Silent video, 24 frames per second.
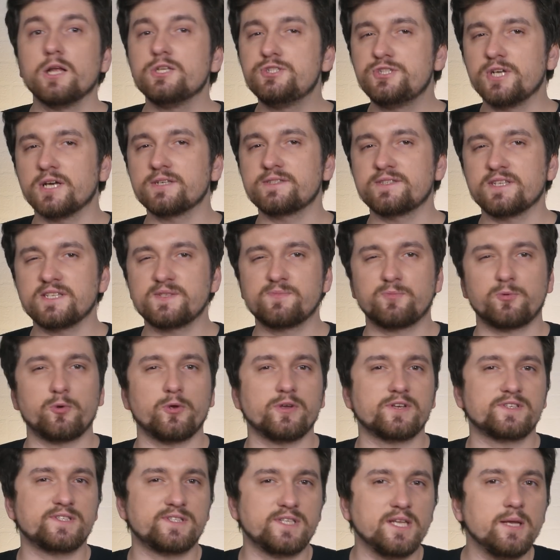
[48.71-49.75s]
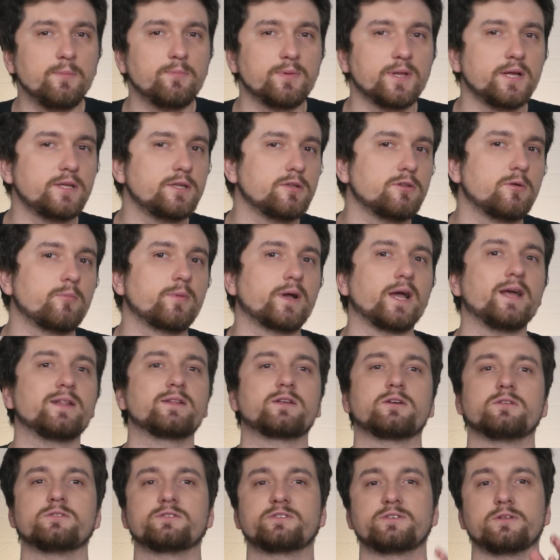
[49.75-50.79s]
Just as Pro XT, Platinum can
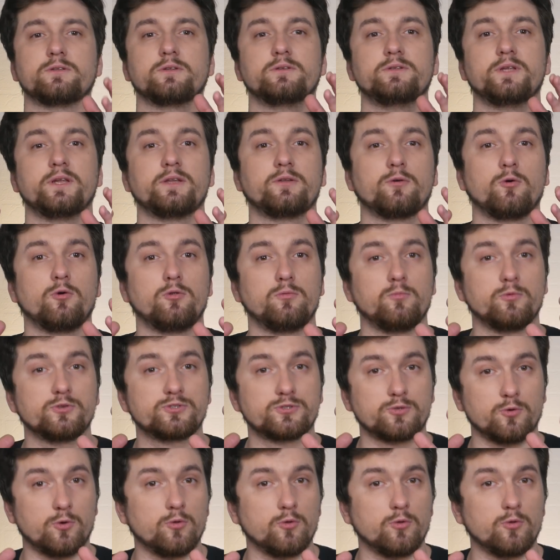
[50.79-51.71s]
consolidate almost